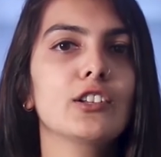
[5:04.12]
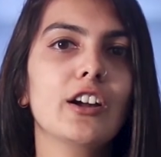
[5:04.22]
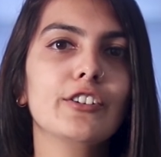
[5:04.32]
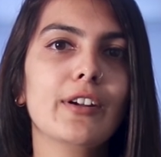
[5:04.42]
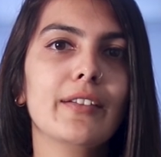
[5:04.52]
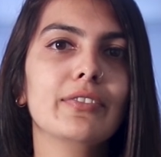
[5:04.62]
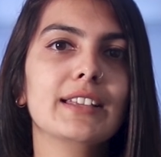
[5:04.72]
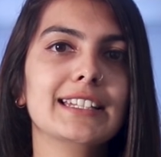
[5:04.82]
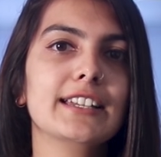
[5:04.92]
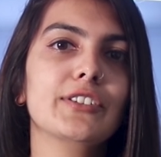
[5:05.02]
the long run,
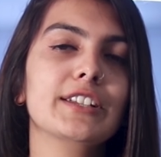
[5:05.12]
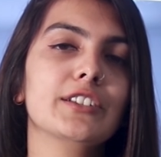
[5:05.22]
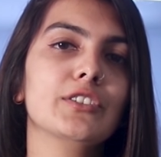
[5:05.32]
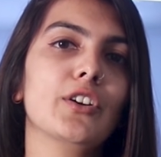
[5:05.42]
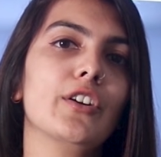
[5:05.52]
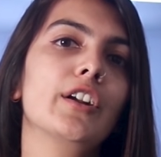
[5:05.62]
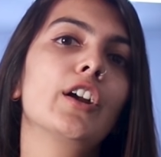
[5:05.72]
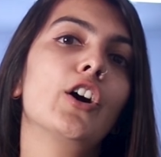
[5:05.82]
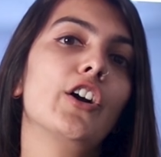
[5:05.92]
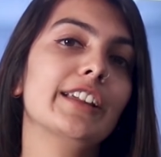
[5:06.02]
this increases your
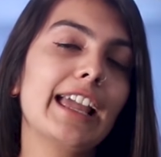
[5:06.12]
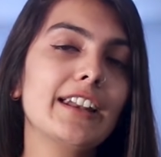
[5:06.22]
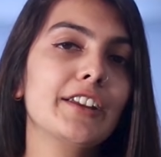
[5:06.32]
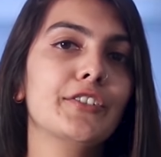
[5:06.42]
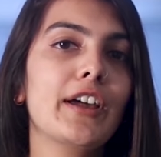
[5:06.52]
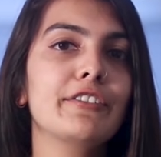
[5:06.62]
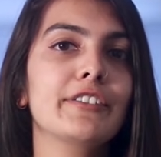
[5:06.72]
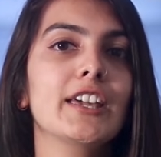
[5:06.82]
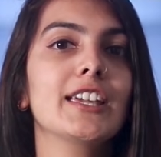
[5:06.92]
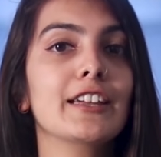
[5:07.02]
organic
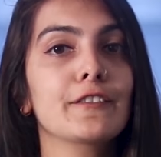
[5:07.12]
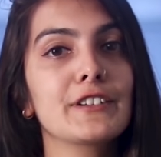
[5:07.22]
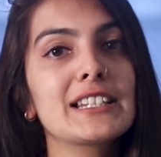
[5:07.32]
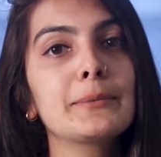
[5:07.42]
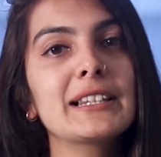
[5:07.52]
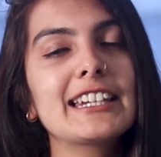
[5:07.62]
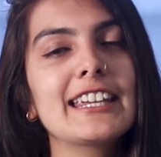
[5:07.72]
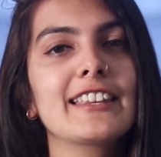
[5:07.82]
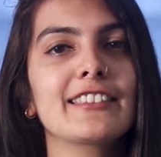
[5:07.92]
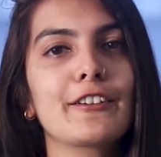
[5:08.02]
traffic and
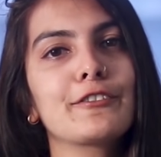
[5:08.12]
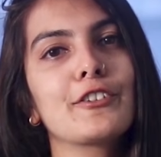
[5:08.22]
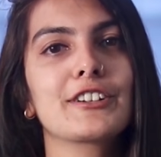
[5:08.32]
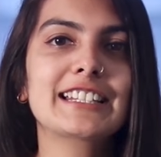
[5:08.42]
visibility and therefore